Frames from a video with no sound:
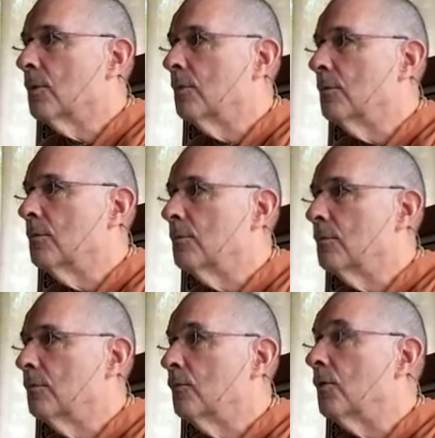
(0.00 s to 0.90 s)
to
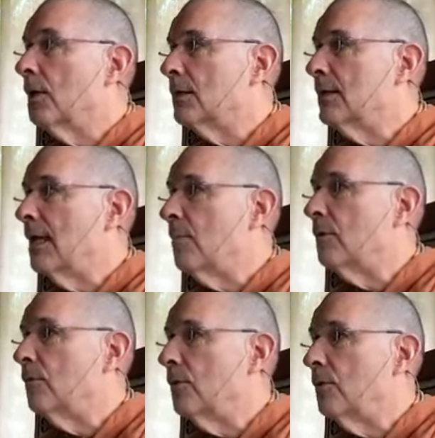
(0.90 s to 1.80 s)
examine
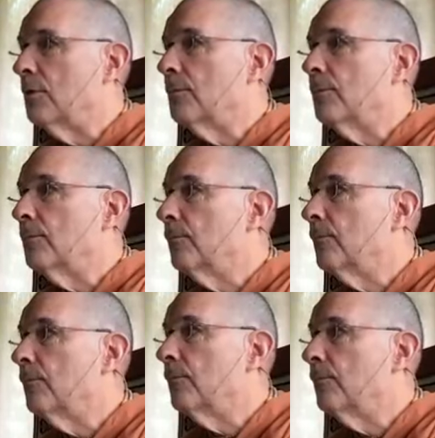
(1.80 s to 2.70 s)
it further.
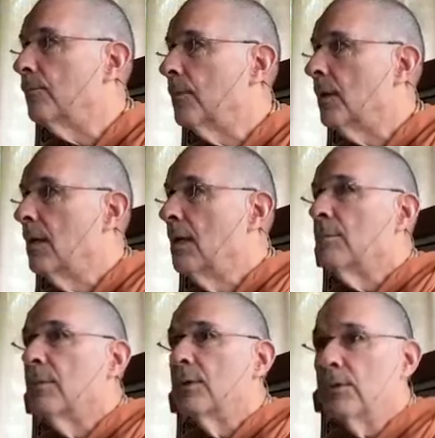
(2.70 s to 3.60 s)

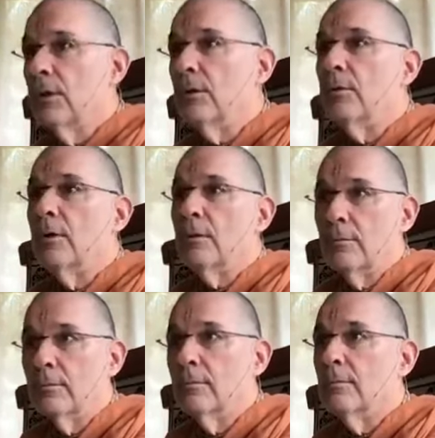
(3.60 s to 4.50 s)
But still, they're